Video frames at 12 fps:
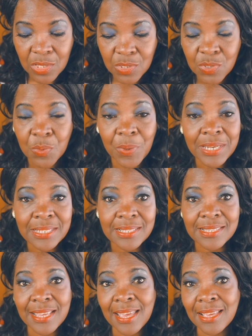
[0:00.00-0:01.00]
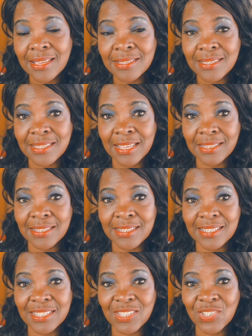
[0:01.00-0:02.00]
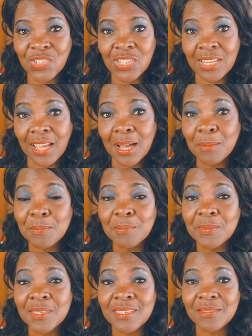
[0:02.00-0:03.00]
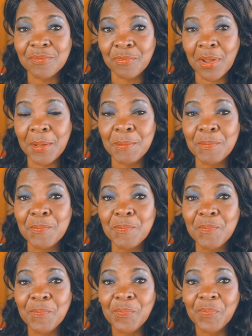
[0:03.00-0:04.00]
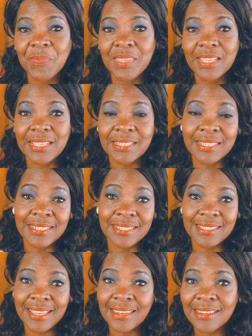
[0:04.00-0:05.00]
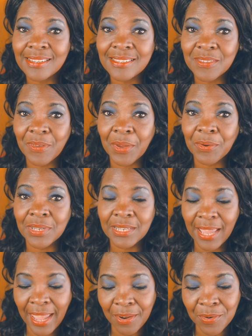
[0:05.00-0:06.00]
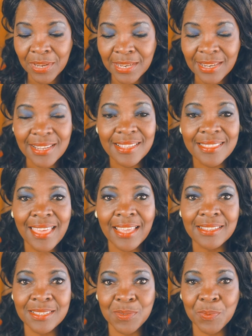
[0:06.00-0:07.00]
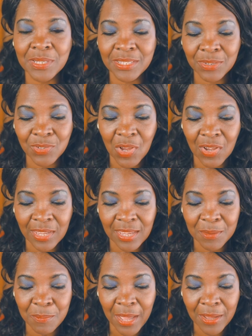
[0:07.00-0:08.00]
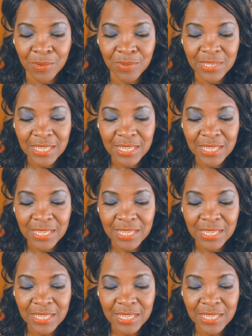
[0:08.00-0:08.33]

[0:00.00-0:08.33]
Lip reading: So when it says that she comes from the descendants of Aaron, that is what they're talking about.